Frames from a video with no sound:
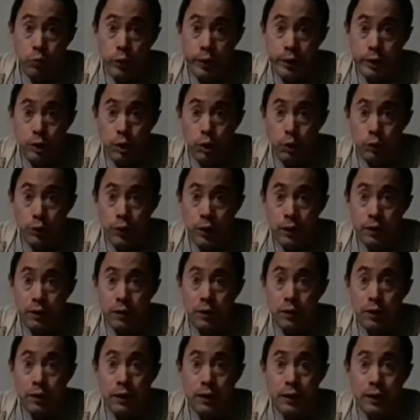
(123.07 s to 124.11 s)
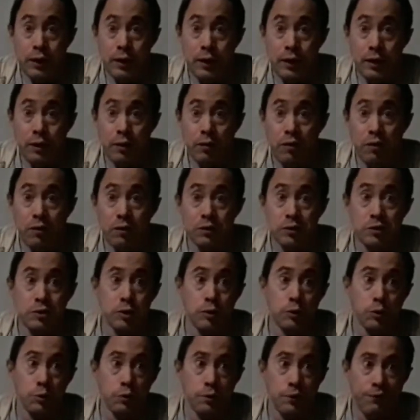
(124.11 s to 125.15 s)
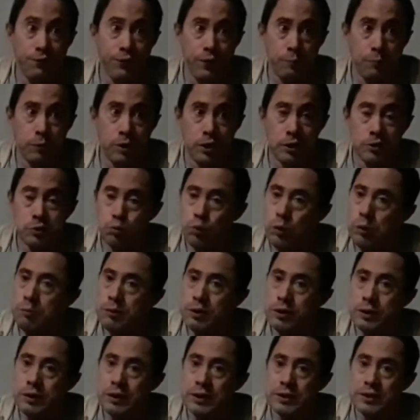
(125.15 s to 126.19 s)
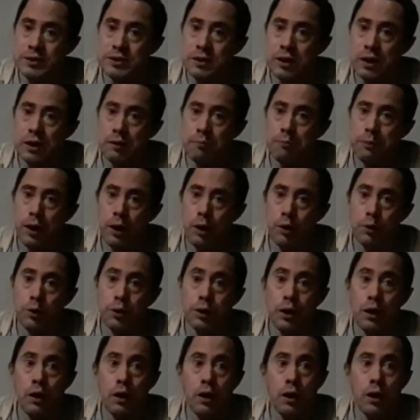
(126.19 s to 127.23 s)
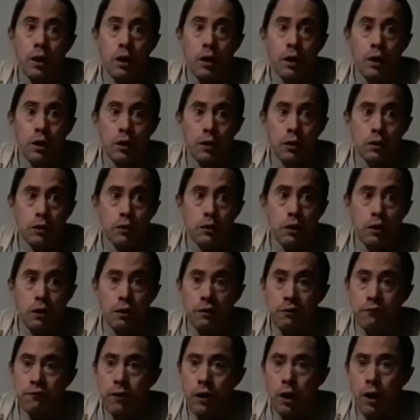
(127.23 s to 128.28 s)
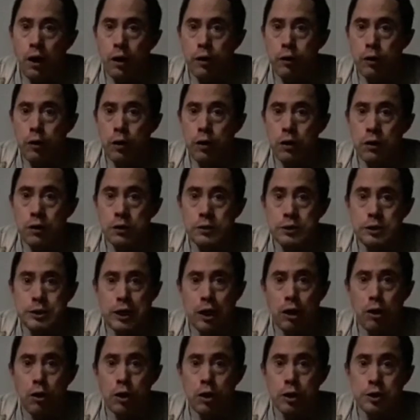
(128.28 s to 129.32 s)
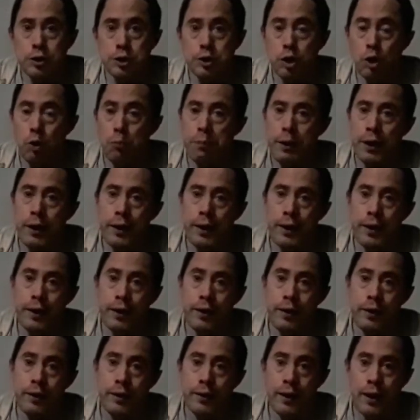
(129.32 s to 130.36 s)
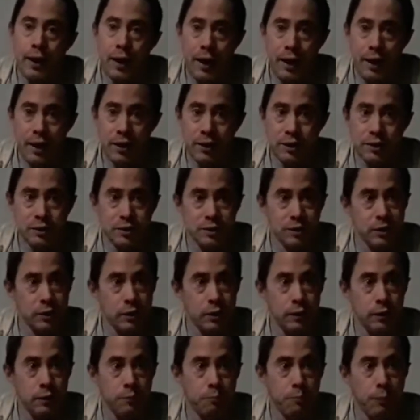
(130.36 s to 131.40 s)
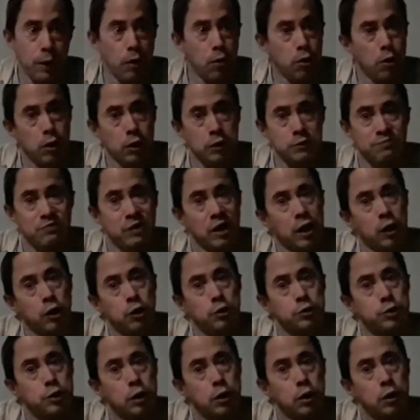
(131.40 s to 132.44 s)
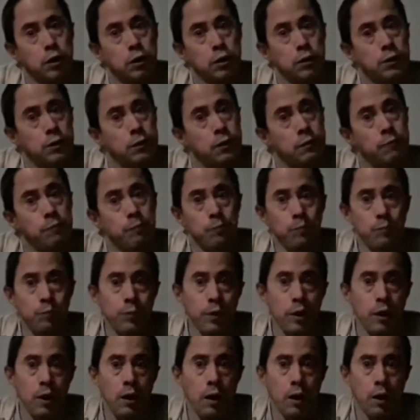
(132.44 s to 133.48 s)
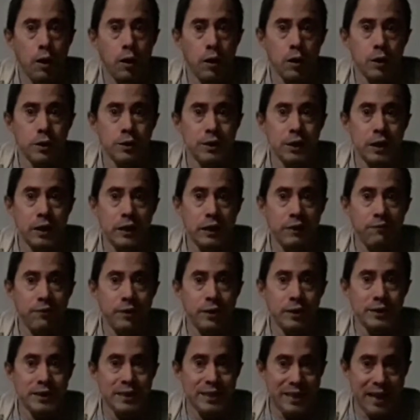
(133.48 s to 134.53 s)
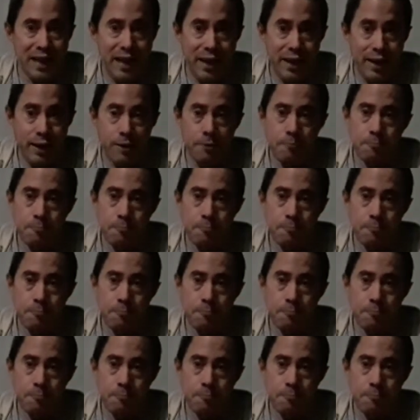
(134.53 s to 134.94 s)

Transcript: know that to the feminist woman, it's not about love, honor, and cherish and obey as the marriage vows are said even today.